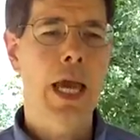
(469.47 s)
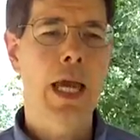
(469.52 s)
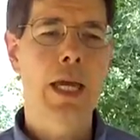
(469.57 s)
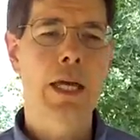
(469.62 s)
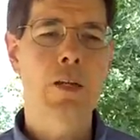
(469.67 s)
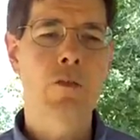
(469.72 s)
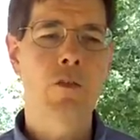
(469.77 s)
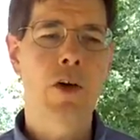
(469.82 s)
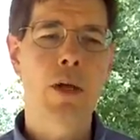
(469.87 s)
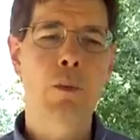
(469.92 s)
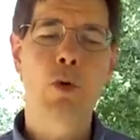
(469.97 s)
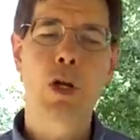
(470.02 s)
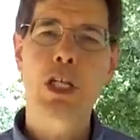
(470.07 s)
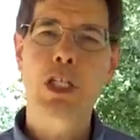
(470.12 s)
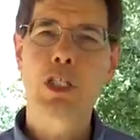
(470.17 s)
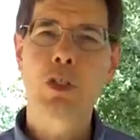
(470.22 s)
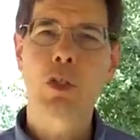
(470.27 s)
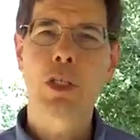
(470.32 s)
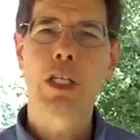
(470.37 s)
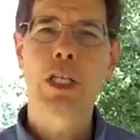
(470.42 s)
and
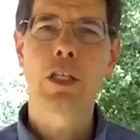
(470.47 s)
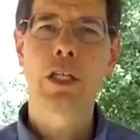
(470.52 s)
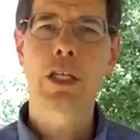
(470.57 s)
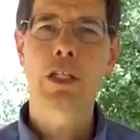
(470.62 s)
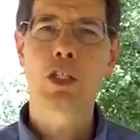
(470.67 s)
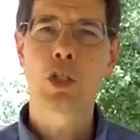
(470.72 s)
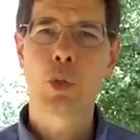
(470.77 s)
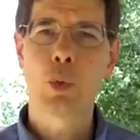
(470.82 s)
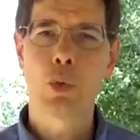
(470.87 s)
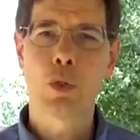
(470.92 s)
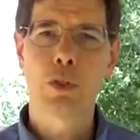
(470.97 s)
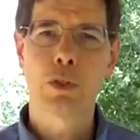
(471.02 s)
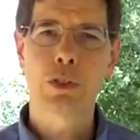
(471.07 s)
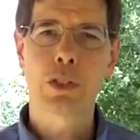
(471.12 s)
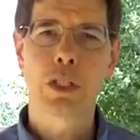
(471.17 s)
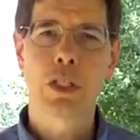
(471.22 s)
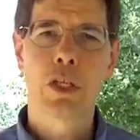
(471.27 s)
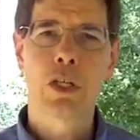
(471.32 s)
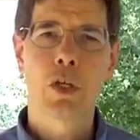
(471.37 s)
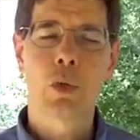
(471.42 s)
vibrational healing
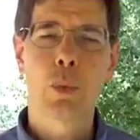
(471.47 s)
tools,